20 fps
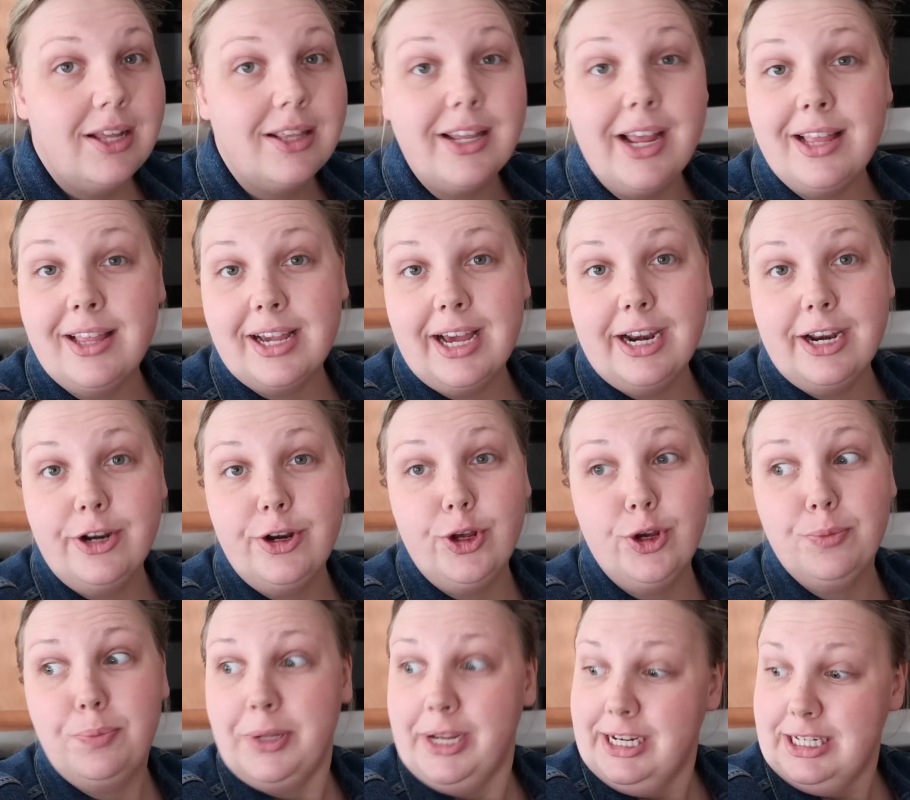Lila got a
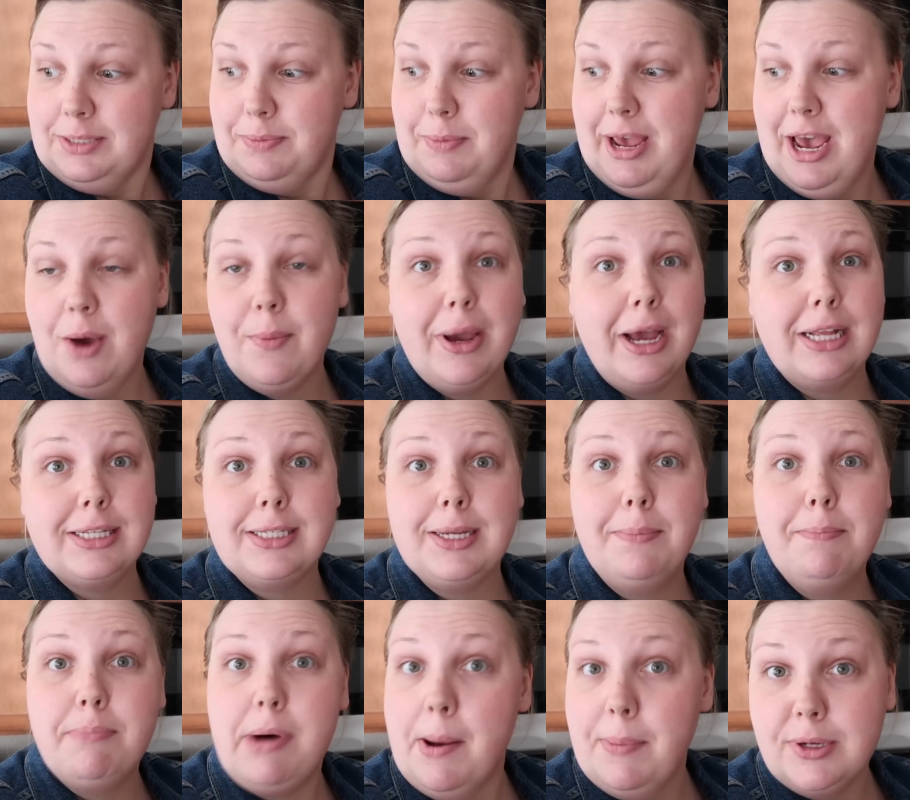new placemat. We got
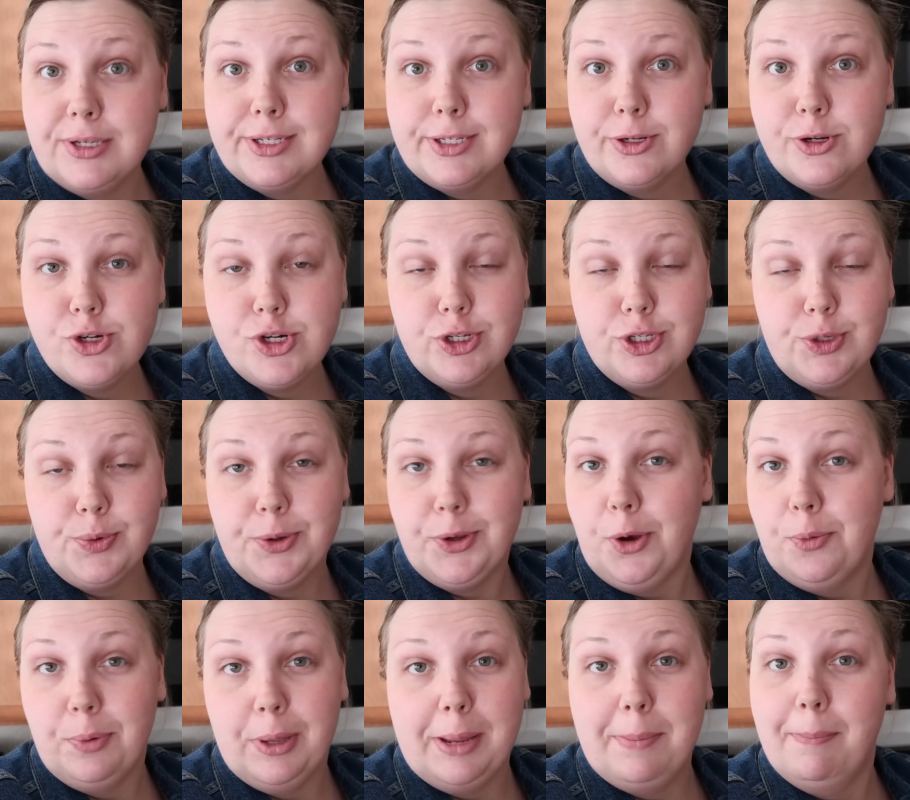some bubble solutions so we can
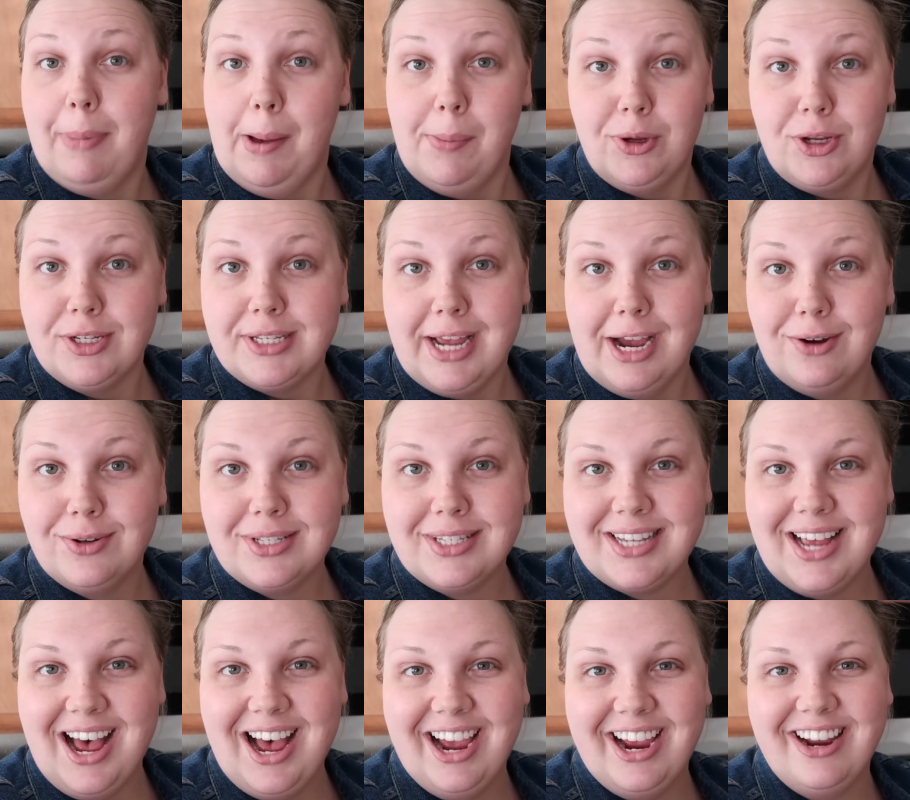go play bubbles
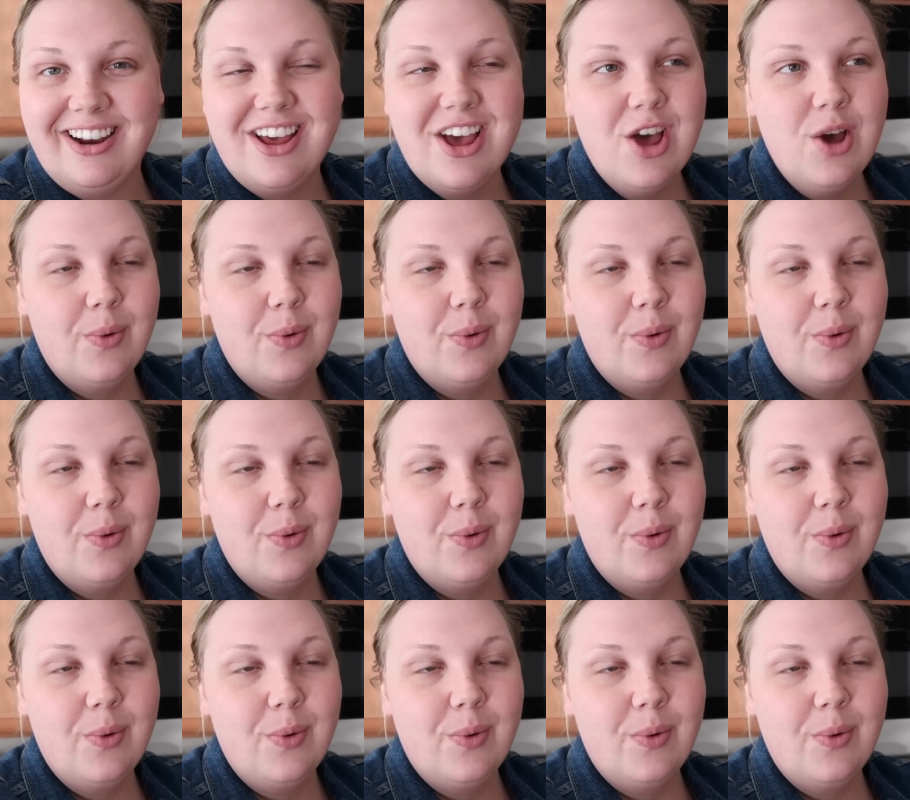outside.